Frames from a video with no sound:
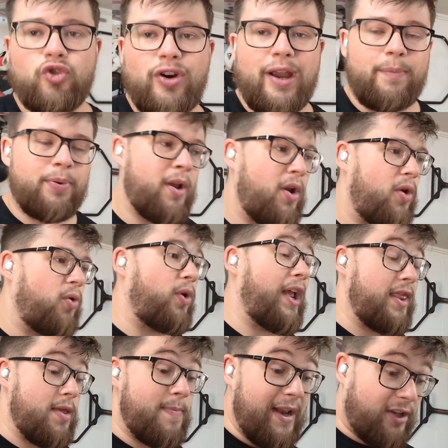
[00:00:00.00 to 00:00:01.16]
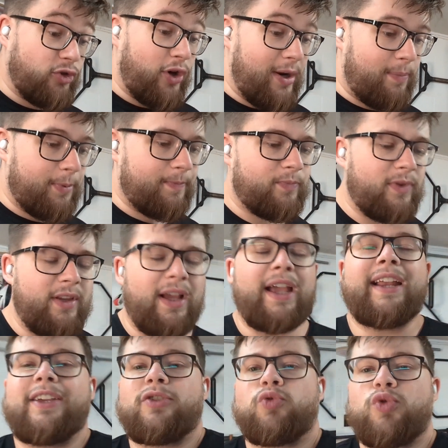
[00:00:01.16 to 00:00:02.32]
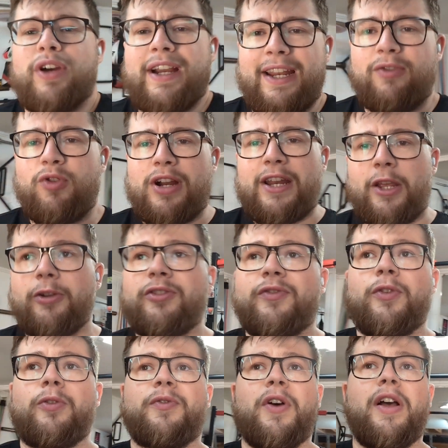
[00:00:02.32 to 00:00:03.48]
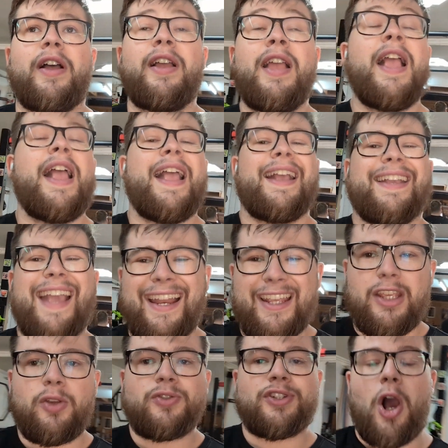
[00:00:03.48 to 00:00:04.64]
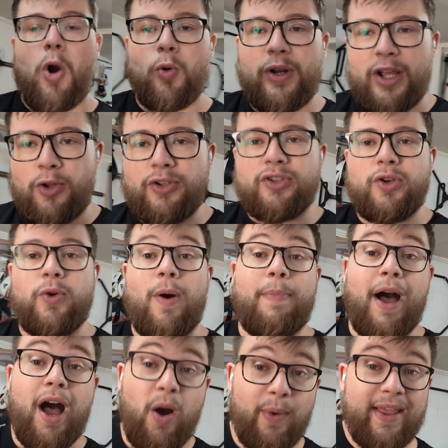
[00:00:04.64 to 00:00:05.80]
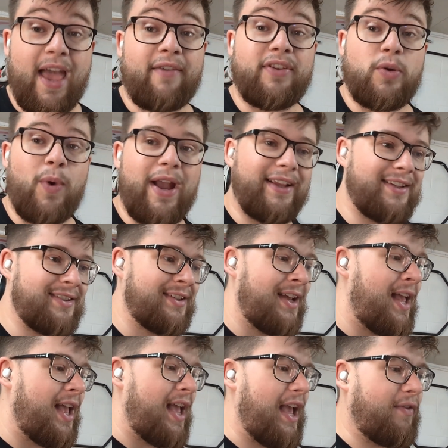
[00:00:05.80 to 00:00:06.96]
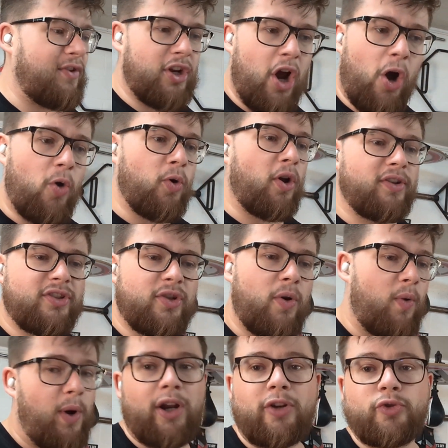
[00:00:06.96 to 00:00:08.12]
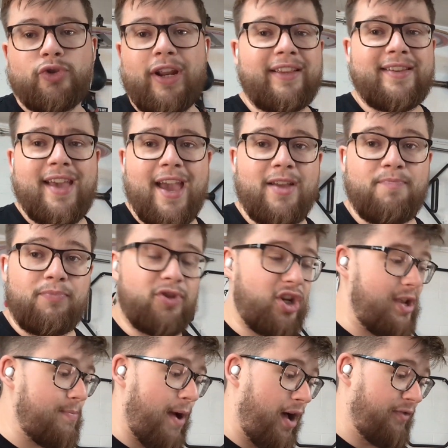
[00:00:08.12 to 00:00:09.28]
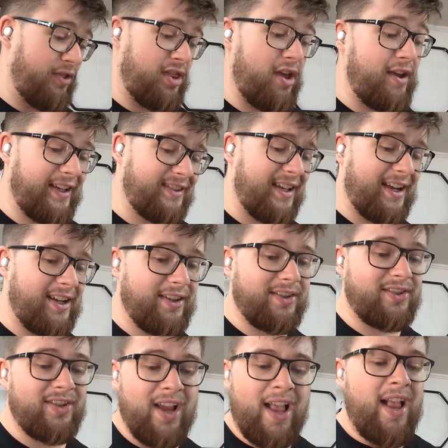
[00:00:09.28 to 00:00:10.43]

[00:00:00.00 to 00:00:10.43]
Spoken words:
grip in the mixed grip. It is really, really useful for getting used to holding onto a bar with heavy weights. If you can hold on to a 180 kg bar for 30 seconds,